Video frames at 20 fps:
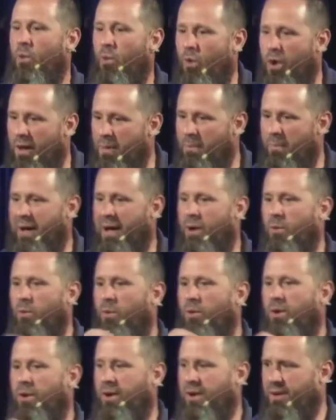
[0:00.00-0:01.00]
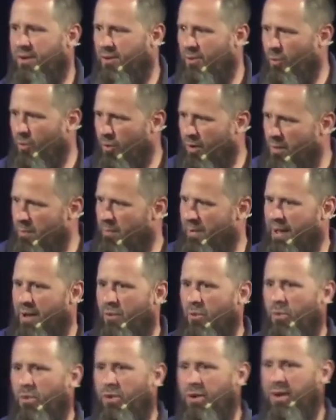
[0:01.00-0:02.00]
away one by one,
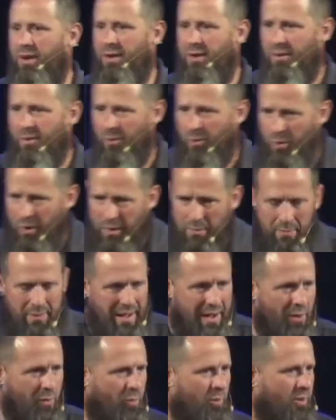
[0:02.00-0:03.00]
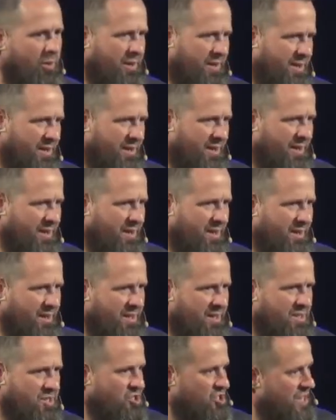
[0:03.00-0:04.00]
one by one, one by one.
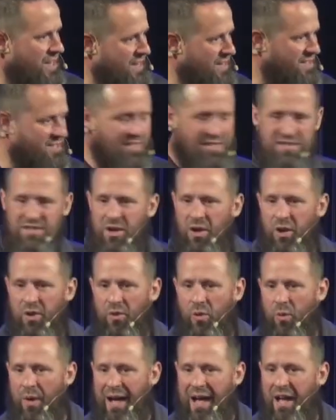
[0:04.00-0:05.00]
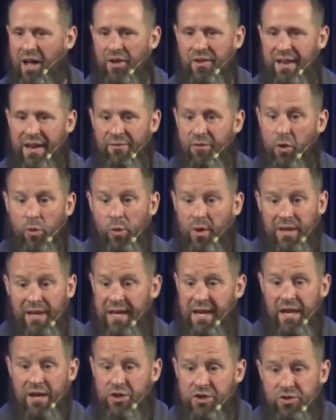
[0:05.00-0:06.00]
Jesus, all the while,
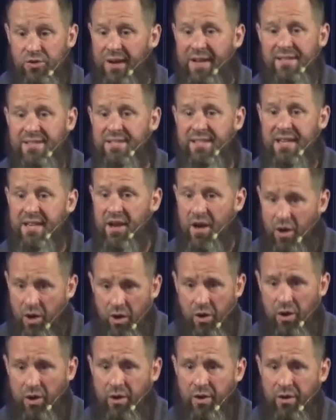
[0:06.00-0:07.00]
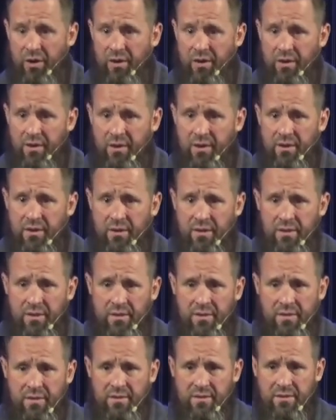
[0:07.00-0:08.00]
never really addressing her,
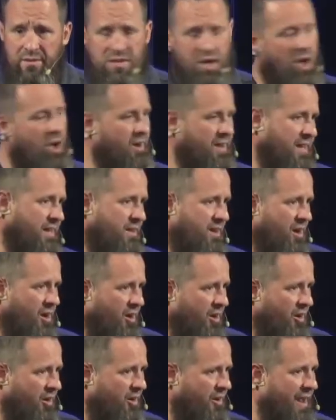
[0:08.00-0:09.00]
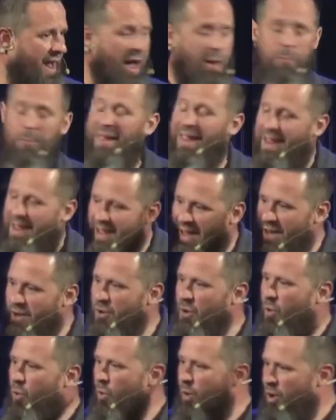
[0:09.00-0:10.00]
talking to her, I
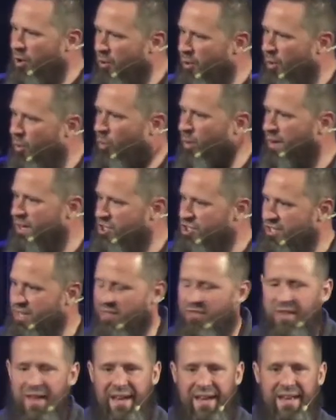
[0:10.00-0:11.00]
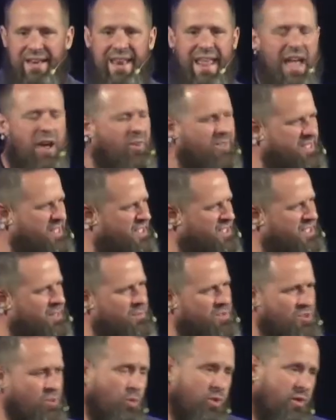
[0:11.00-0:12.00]
begin to wonder what is she thinking now?
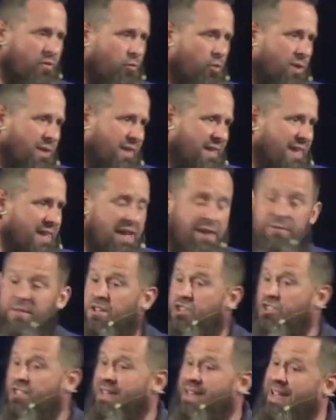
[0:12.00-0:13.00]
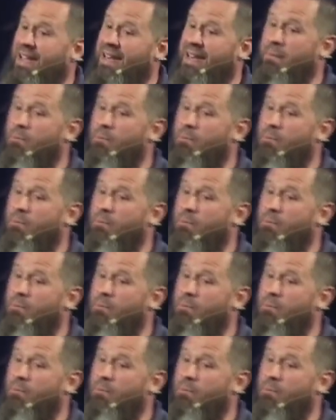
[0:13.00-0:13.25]
Is it some sort of relief? Is